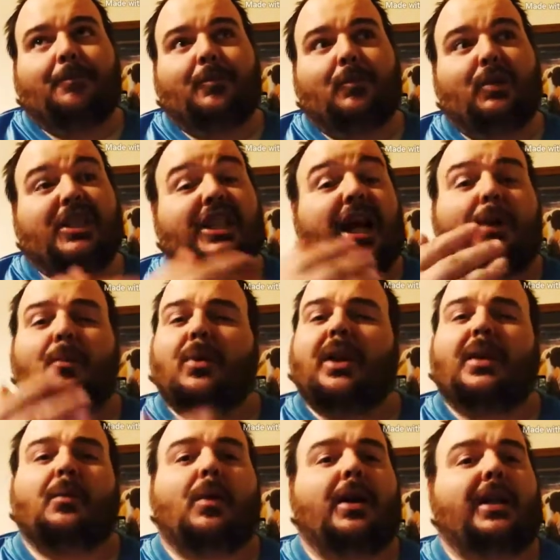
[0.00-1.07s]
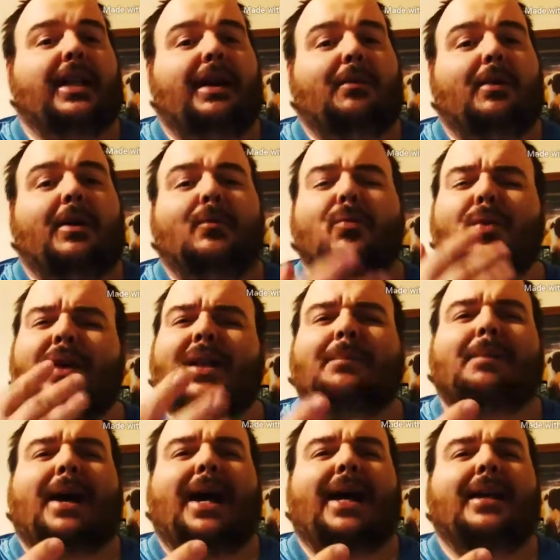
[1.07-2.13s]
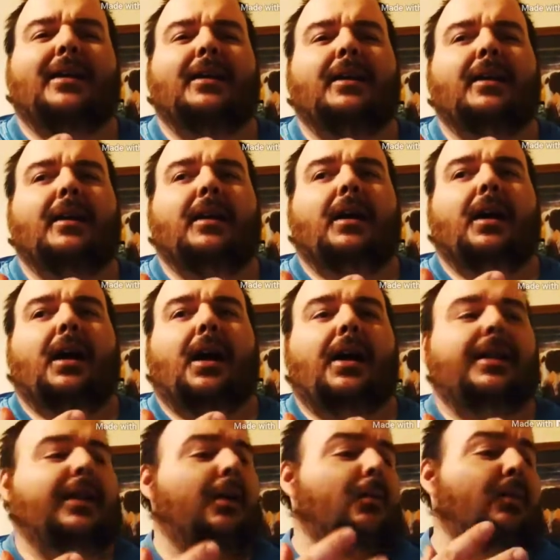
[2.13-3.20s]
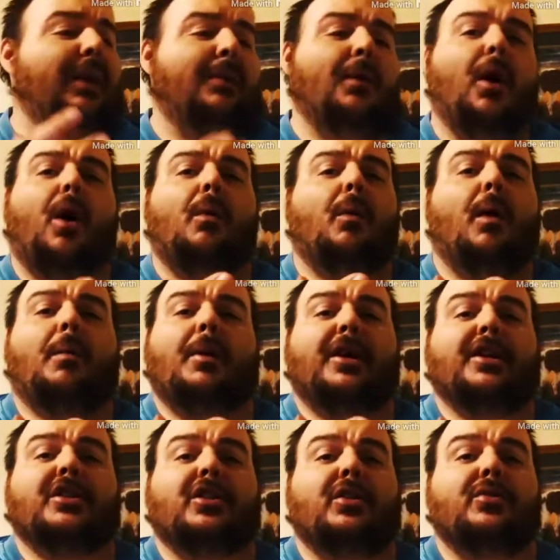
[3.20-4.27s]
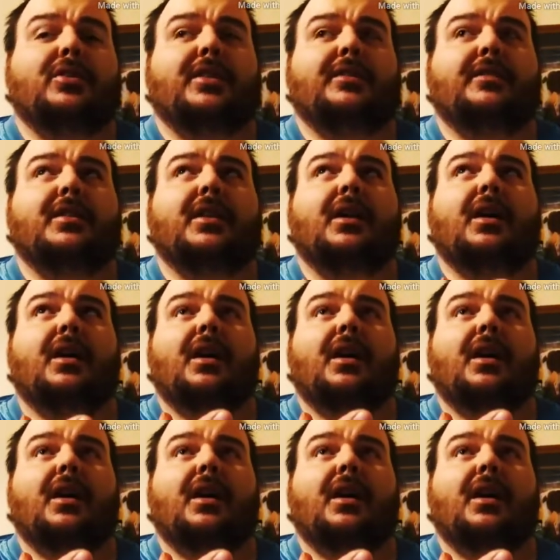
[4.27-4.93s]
which I really wanted that one. Really bad. They were all Walmart exclusives.